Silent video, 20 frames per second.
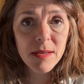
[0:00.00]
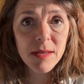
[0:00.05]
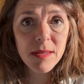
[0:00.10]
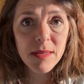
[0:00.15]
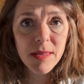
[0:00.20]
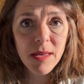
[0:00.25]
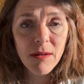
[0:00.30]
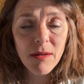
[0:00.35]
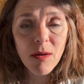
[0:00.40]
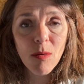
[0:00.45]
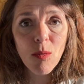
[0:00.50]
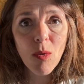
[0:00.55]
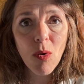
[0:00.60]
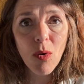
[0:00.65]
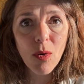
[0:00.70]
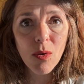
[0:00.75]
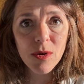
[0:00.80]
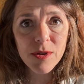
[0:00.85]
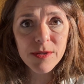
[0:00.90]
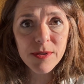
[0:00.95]
There are
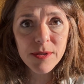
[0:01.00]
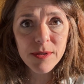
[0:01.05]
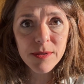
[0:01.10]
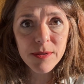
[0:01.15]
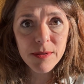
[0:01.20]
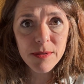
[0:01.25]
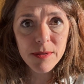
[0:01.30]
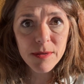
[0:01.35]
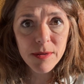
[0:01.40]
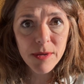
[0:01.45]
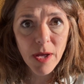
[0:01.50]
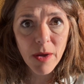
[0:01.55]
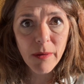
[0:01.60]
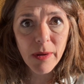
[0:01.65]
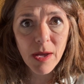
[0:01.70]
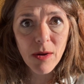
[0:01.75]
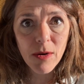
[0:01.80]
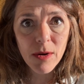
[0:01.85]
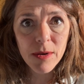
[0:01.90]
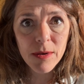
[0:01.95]
wars going
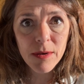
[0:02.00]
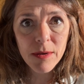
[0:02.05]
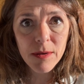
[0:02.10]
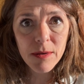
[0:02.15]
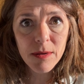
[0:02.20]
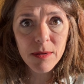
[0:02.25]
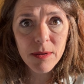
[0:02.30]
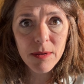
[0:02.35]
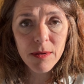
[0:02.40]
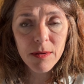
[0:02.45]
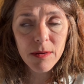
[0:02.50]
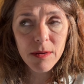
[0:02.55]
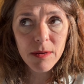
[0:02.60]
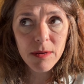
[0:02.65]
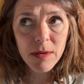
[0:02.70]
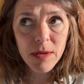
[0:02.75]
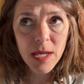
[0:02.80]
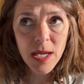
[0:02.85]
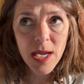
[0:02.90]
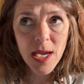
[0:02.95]
on,
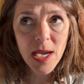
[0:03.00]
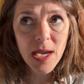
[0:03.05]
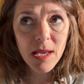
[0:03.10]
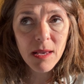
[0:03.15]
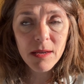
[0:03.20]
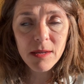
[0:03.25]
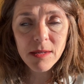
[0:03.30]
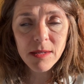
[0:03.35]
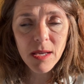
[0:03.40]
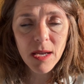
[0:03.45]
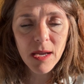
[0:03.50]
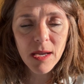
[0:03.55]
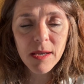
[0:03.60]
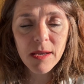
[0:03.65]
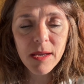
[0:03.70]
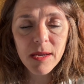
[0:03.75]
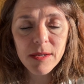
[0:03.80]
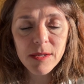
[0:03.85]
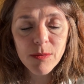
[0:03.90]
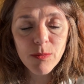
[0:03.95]
heinous,
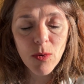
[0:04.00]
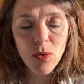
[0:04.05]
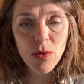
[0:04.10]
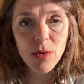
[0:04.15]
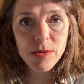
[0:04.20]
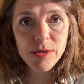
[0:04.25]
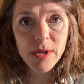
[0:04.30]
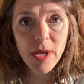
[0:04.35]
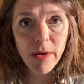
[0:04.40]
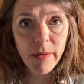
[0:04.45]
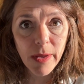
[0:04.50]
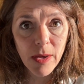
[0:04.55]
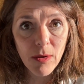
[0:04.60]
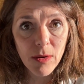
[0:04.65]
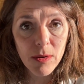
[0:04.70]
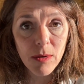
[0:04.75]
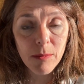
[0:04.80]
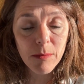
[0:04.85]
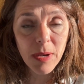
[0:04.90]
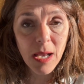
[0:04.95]
hideous wars going
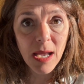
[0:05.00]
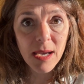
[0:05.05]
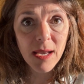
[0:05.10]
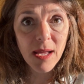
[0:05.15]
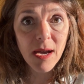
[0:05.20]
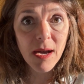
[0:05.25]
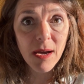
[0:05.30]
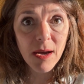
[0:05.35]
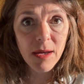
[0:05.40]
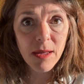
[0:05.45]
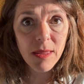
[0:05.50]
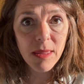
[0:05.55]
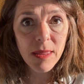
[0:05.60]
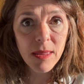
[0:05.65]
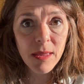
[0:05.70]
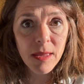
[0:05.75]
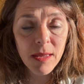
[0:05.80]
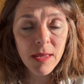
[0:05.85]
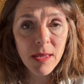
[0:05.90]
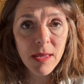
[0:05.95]
on planet Earth.
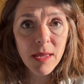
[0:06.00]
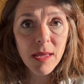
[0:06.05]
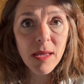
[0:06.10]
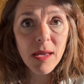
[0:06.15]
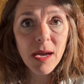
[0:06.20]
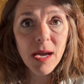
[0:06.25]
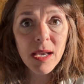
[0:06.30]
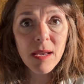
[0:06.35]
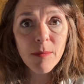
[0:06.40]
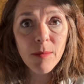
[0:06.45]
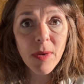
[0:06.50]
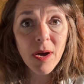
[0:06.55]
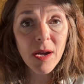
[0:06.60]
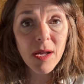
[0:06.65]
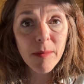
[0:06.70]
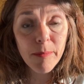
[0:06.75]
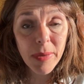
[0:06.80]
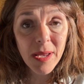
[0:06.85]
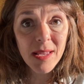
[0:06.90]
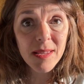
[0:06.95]
And in my
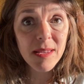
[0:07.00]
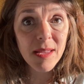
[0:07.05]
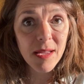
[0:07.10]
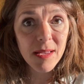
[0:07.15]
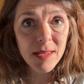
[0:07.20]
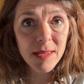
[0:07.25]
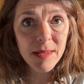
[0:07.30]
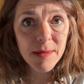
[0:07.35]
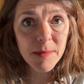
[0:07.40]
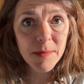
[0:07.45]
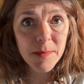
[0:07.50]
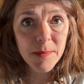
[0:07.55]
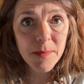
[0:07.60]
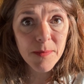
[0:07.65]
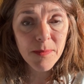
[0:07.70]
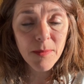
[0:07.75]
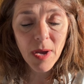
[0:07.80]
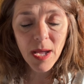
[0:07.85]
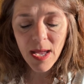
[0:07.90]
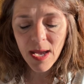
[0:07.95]
opinion,
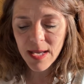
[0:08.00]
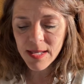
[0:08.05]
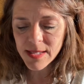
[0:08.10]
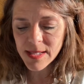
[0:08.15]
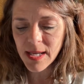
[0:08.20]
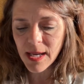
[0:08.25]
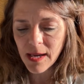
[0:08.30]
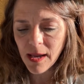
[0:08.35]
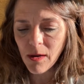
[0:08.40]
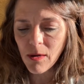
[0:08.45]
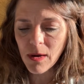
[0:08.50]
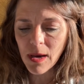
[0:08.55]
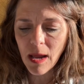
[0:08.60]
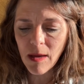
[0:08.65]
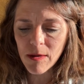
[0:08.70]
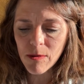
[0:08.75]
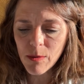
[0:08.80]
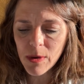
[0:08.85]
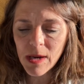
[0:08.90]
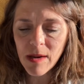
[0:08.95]
my hair's standing on end.
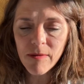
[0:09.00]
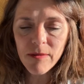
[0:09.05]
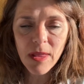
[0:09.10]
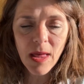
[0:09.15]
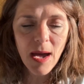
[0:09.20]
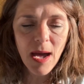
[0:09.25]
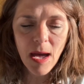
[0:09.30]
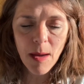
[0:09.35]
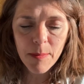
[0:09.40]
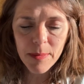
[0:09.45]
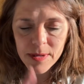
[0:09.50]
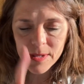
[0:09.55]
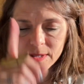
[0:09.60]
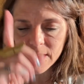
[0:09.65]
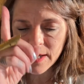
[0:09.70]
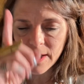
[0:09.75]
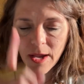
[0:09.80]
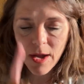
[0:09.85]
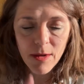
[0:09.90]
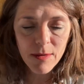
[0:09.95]
Whenever that happens, I
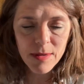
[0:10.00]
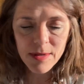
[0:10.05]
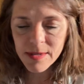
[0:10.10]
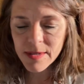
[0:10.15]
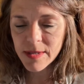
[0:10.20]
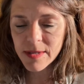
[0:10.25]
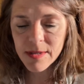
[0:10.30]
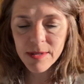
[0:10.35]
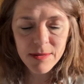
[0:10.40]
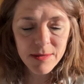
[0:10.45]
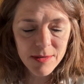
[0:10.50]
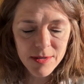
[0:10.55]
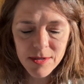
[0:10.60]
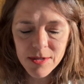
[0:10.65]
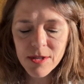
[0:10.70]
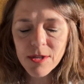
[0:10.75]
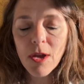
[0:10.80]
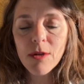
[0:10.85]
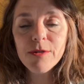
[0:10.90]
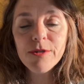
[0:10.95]
know this is
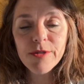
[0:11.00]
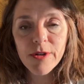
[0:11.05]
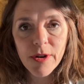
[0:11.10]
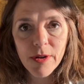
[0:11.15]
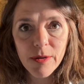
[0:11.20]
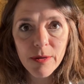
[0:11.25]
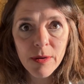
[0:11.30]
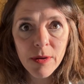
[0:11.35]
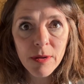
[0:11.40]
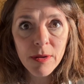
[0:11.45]
so true.